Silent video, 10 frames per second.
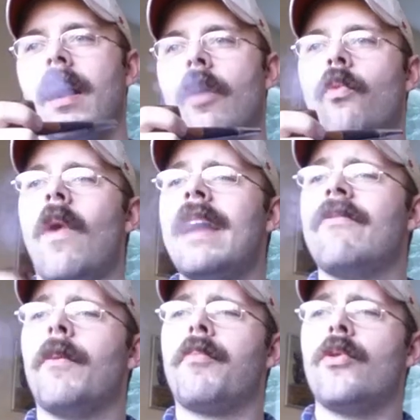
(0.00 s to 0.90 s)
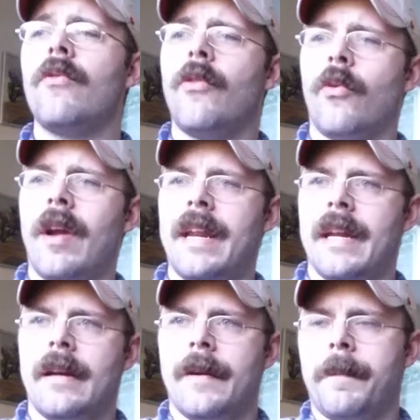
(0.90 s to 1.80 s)
Wife approval
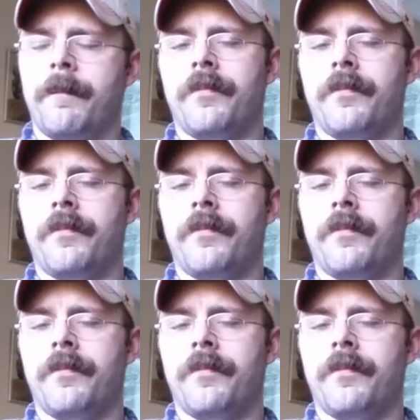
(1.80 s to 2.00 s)
rating.